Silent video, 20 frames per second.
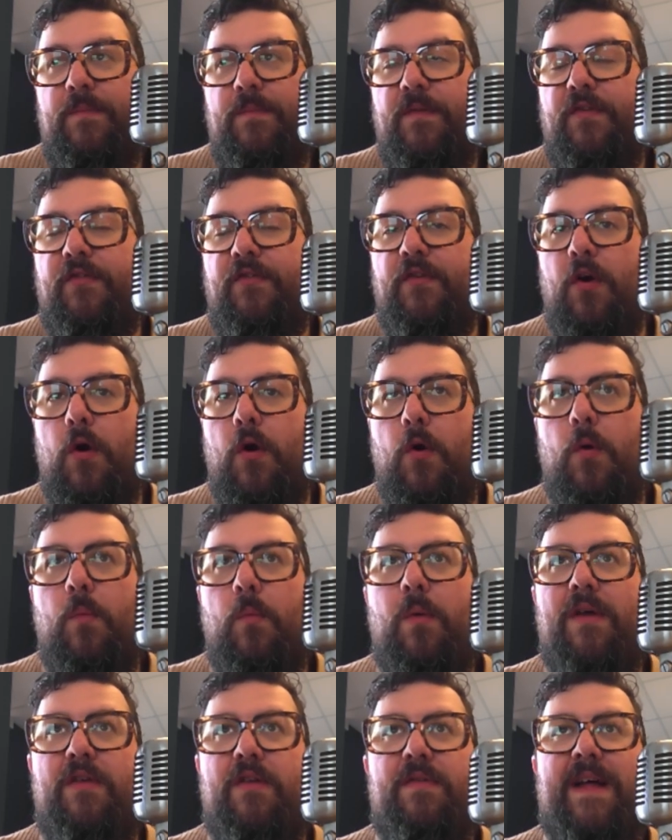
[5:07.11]
So
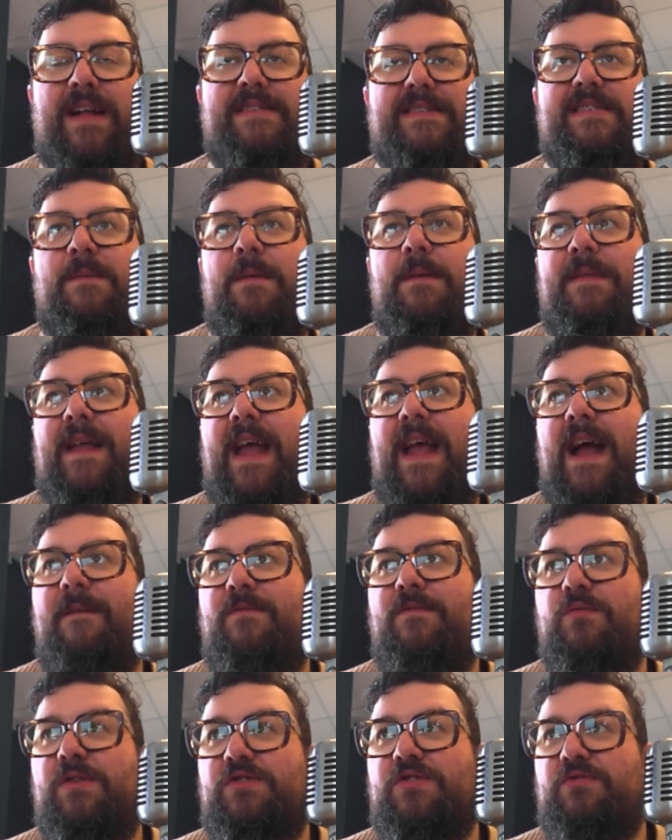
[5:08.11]
whether that's something they
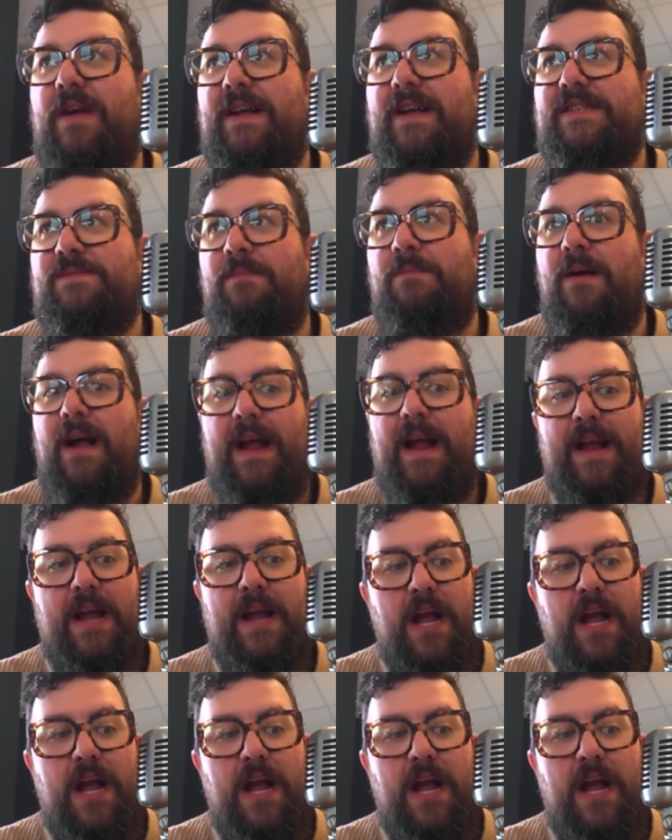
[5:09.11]
have to address by